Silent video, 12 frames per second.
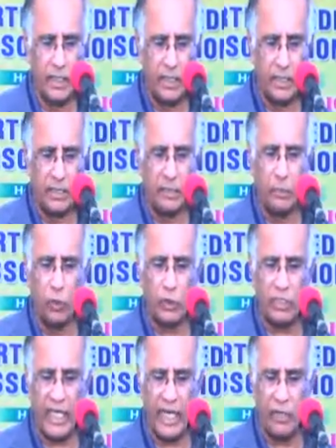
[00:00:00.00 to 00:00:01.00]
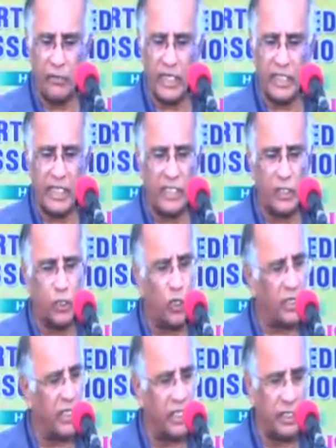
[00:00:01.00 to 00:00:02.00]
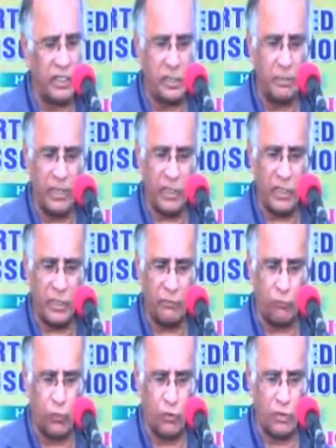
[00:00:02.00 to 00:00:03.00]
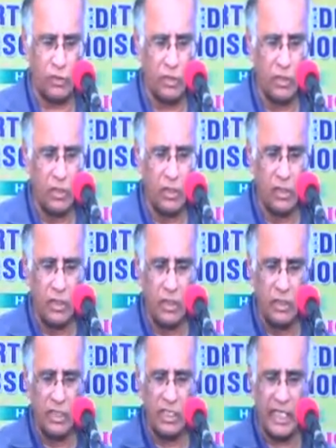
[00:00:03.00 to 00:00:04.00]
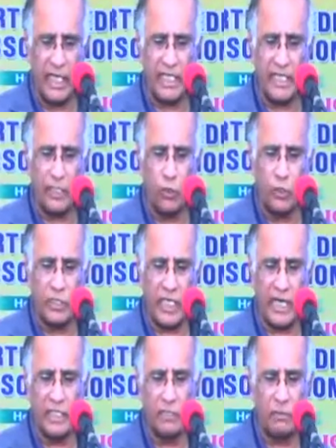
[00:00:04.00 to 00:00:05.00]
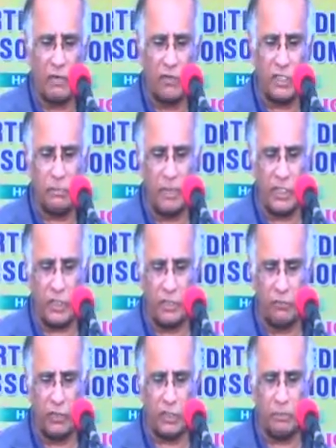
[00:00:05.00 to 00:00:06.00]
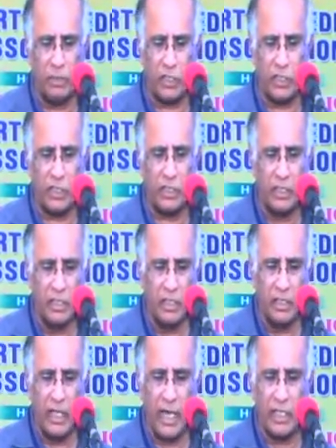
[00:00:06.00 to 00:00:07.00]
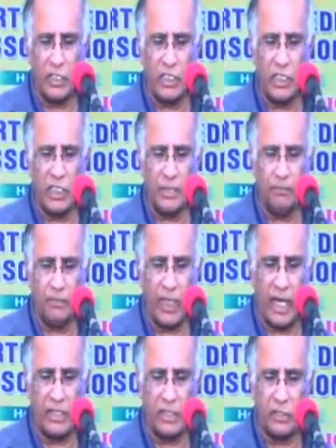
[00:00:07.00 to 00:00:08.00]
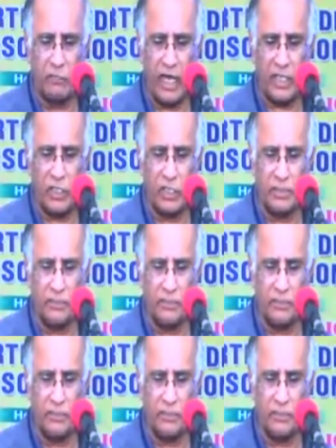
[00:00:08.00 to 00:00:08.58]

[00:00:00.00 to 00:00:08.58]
This is a bone scan of that. There is shortening in this patient, of course. This is an 8-year-old child. This is my first patient, and she had this fracture,